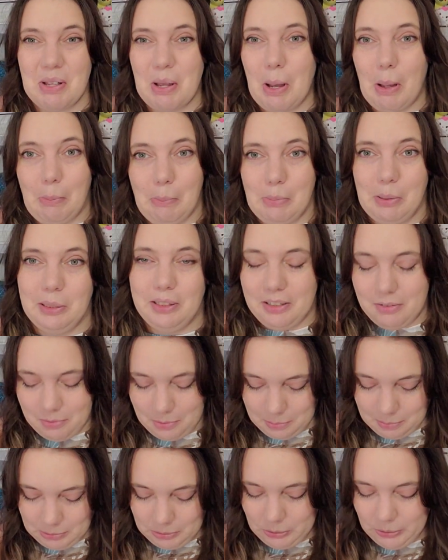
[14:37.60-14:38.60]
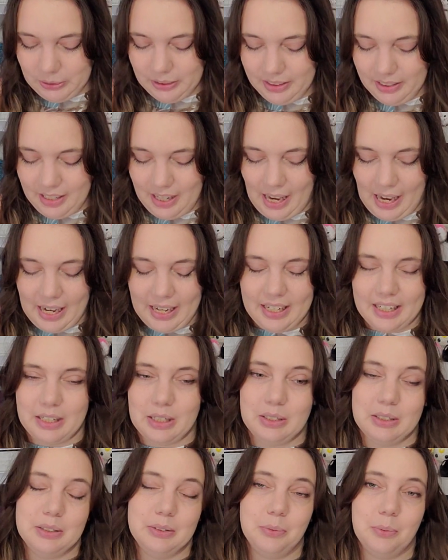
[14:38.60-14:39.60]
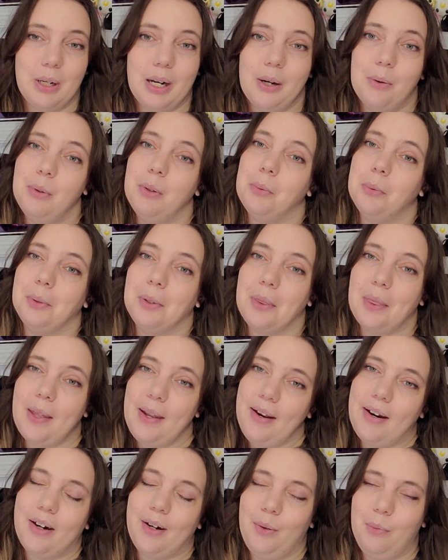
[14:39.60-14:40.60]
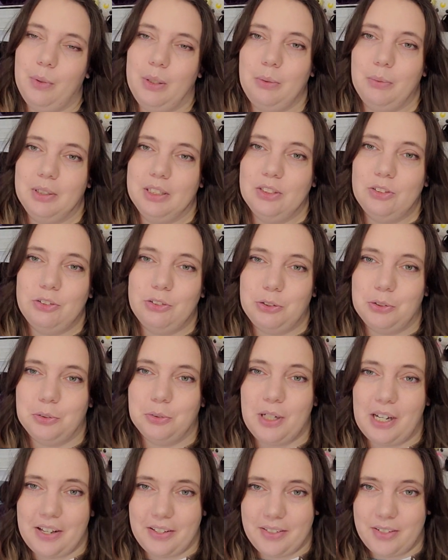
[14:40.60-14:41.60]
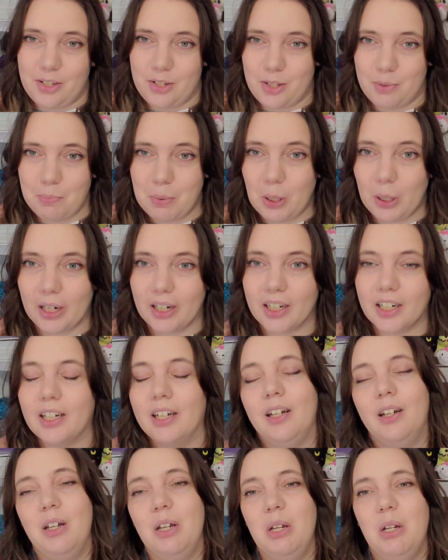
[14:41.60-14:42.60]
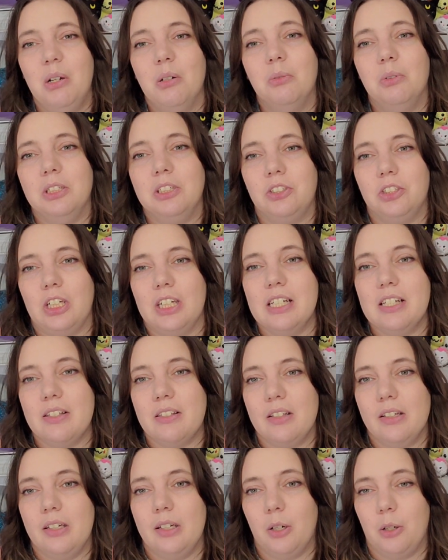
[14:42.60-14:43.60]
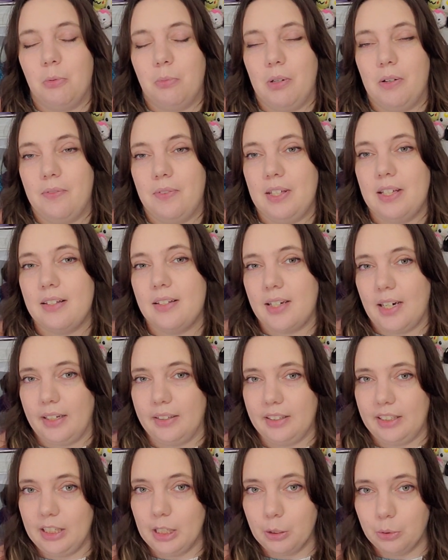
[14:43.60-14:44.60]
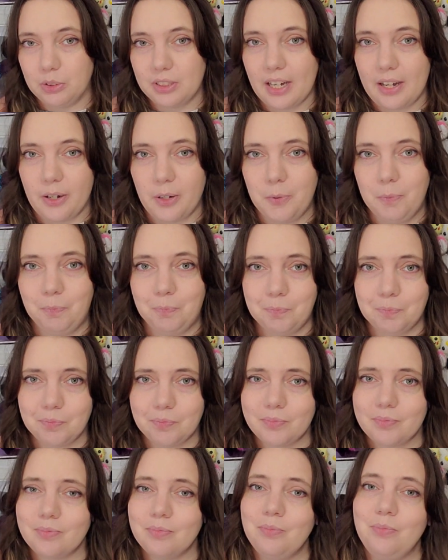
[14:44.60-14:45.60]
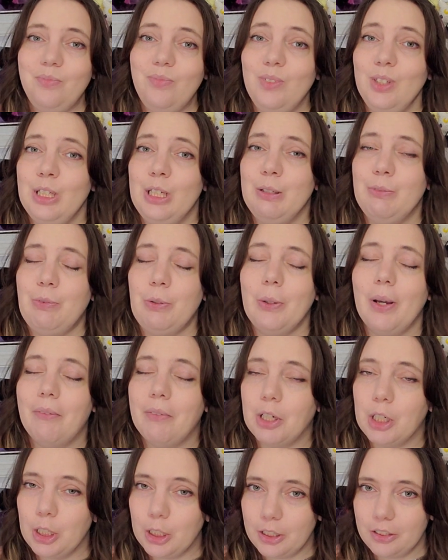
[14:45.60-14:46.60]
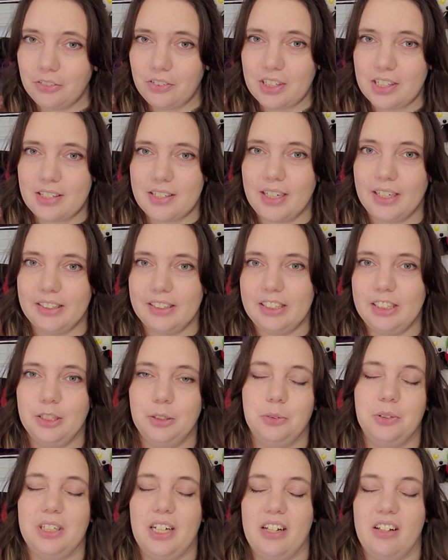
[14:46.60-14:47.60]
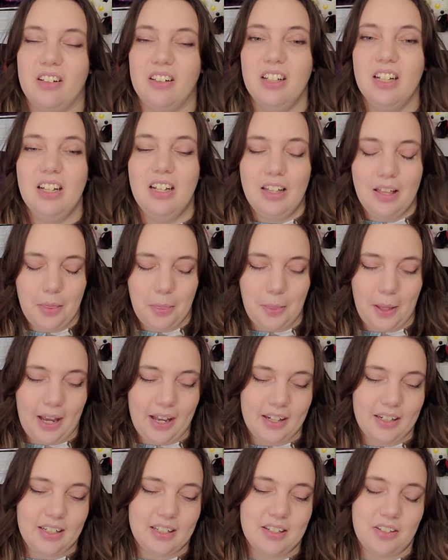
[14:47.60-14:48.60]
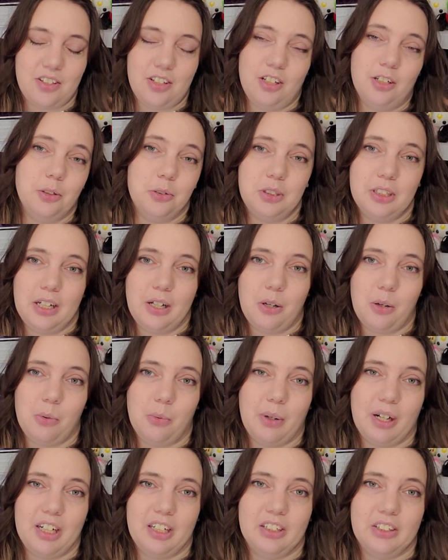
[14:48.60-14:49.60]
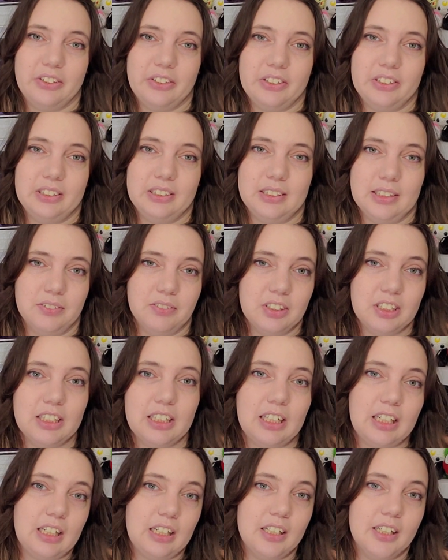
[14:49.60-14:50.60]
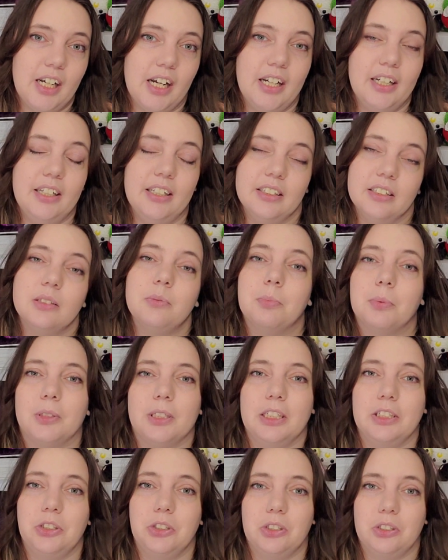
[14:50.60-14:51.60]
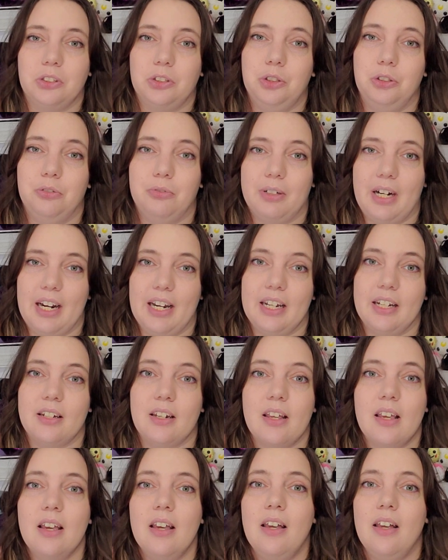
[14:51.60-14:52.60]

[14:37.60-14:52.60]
unbelievable. And while we were there, we went to Estes Park, which is the home of the Stanley Hotel. If you haven't heard of the Stanley Hotel, that is the hotel where Stephen King got inspiration to write